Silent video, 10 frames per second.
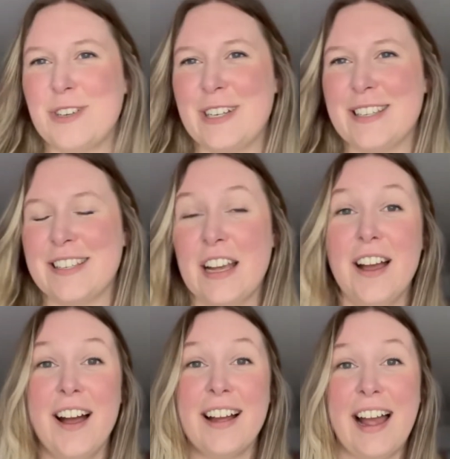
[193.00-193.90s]
is
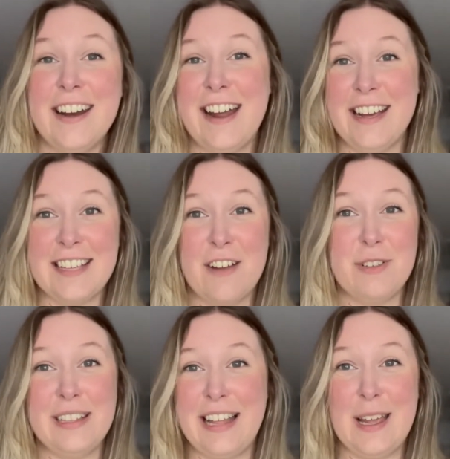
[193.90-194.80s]
kind of nice. I
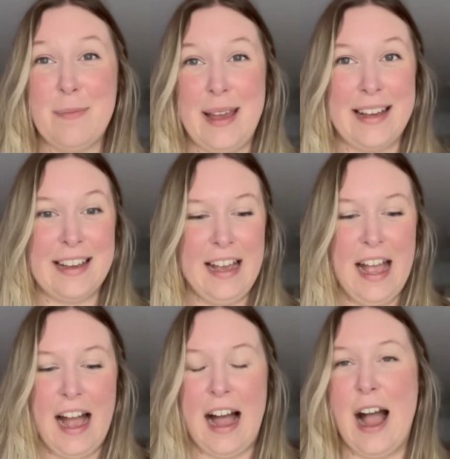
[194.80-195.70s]
really like pink.
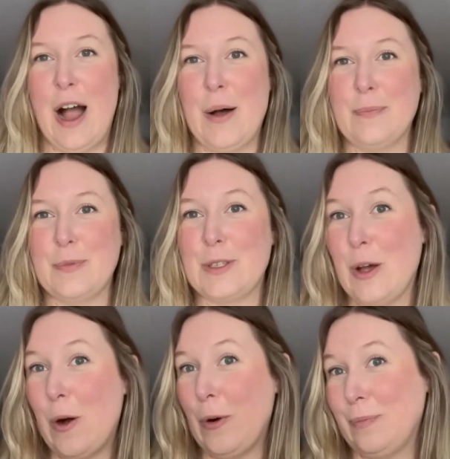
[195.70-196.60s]

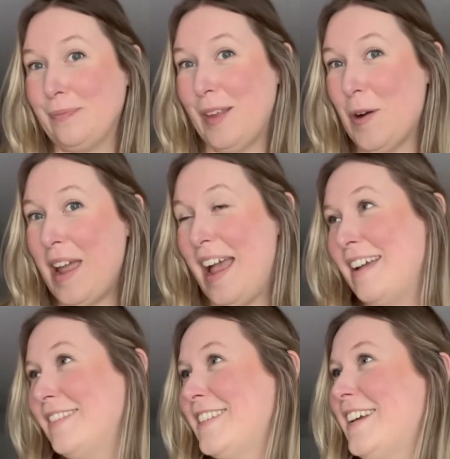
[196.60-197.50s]
So,
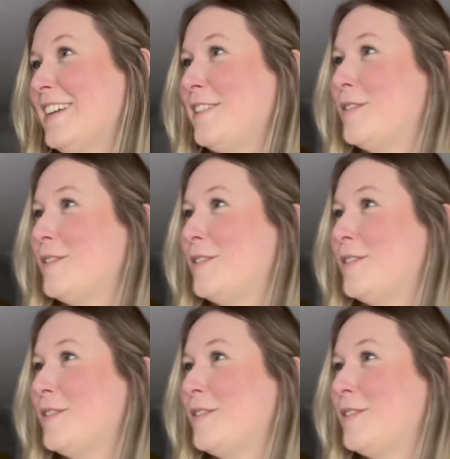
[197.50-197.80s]
okay, the dice have